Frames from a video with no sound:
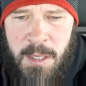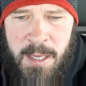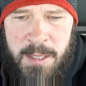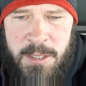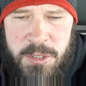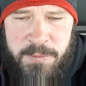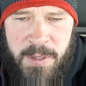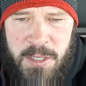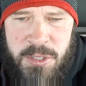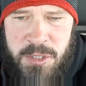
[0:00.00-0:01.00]
and his
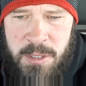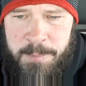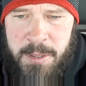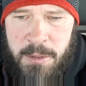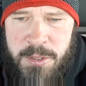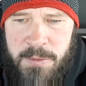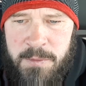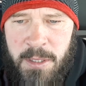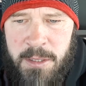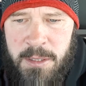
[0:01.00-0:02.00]
face is the appearance of
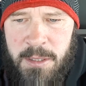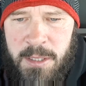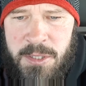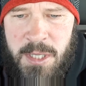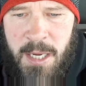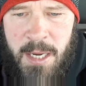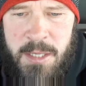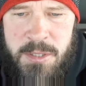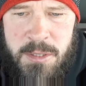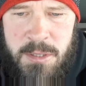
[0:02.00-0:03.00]
lightning, and his
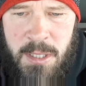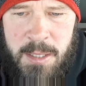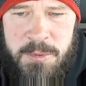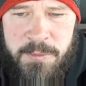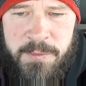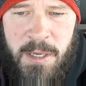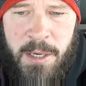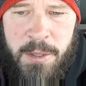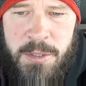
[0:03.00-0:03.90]
eyes as lamps of fire,